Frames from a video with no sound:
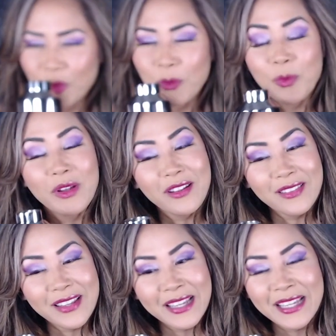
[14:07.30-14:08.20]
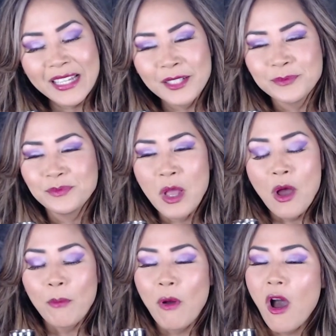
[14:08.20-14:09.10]
Really?
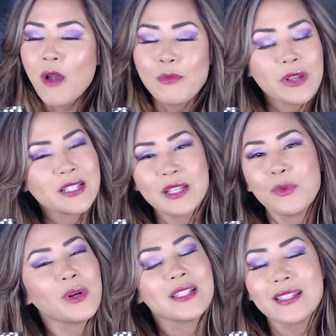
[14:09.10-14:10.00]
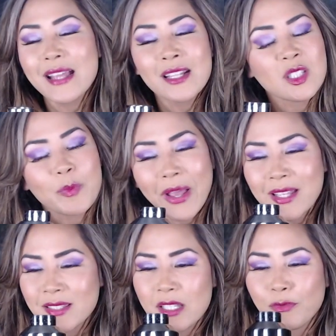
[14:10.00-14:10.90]
Palmrees, it wasn't that
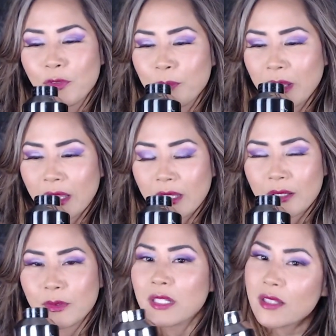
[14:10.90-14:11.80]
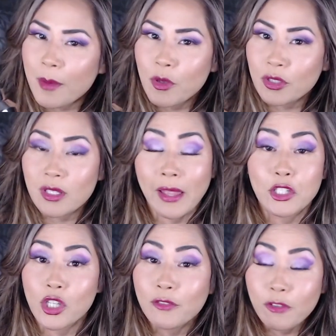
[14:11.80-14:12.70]
spicy for me. Because I'm used to like
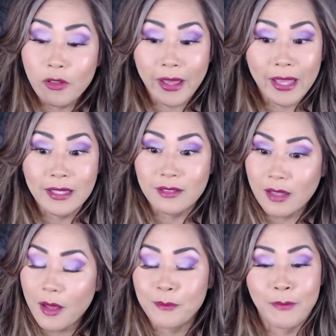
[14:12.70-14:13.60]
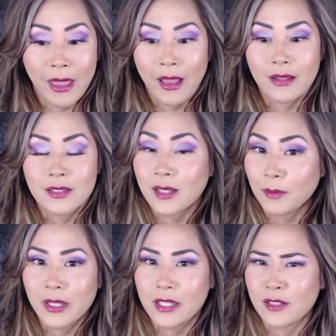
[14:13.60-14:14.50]
Chick-fil-A. Man, some
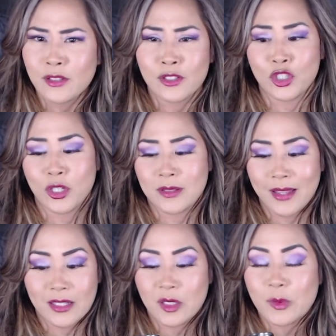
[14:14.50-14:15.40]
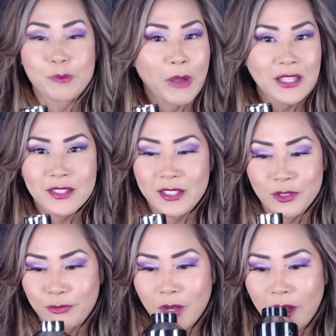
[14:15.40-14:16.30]
days their shit's like spicy as
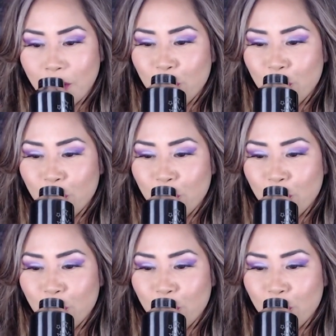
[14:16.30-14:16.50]
fuck.